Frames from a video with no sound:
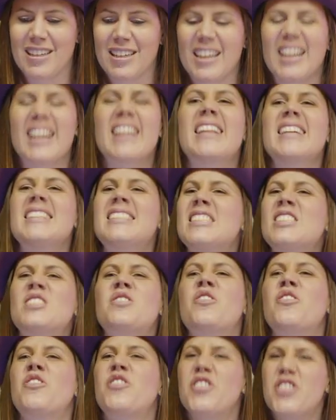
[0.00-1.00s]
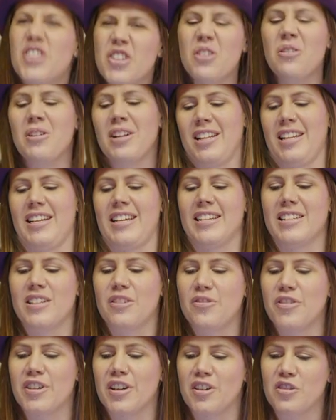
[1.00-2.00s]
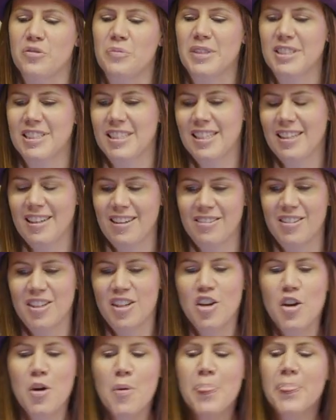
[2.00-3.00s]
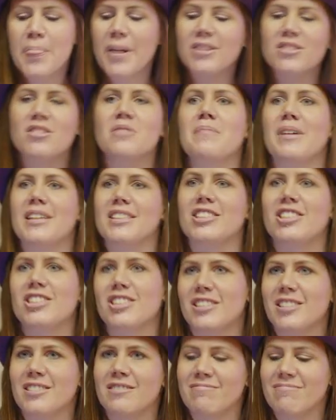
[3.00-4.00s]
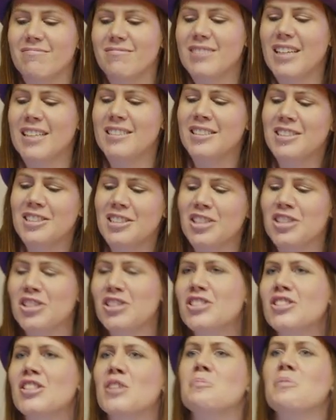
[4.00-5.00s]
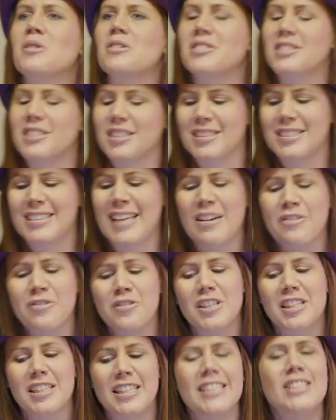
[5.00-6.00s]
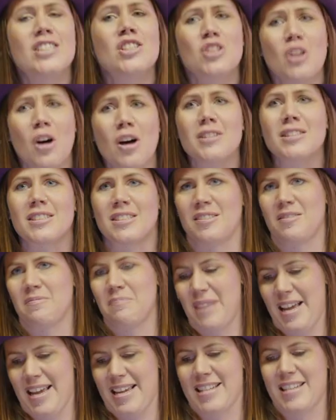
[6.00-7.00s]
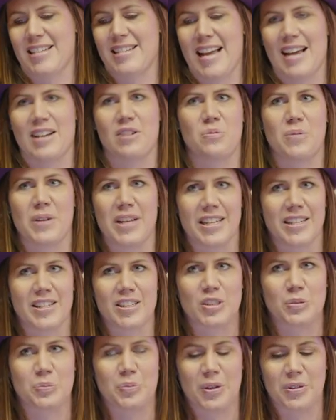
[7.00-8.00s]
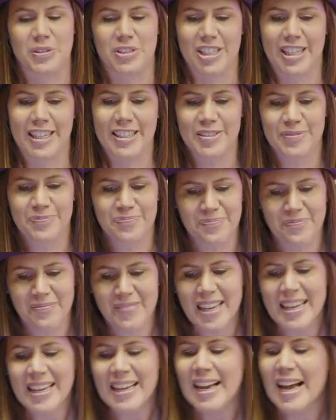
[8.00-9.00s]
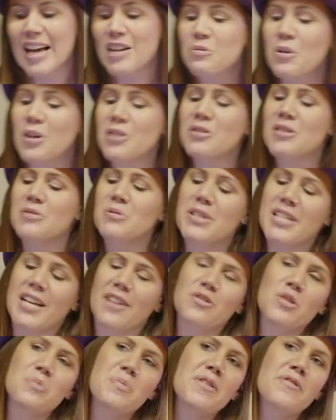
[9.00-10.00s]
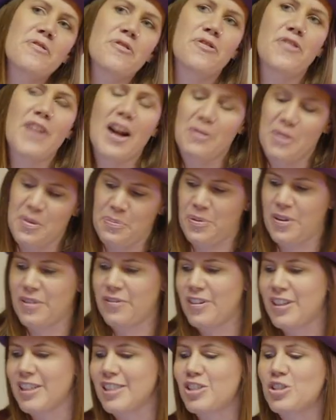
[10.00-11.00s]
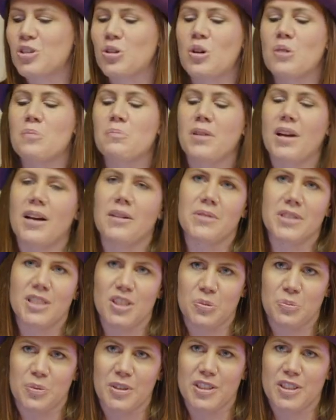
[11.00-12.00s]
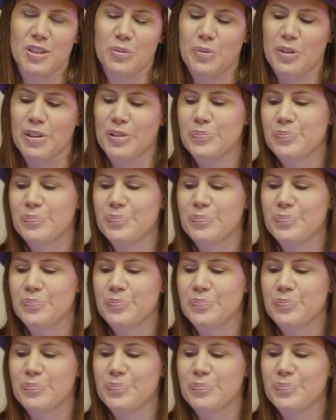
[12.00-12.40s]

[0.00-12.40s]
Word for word: This is fueling the fear of missing out. Not to mention that decisions are most definitely not made that way in this project, and one would have to be very privileged to comply with this principle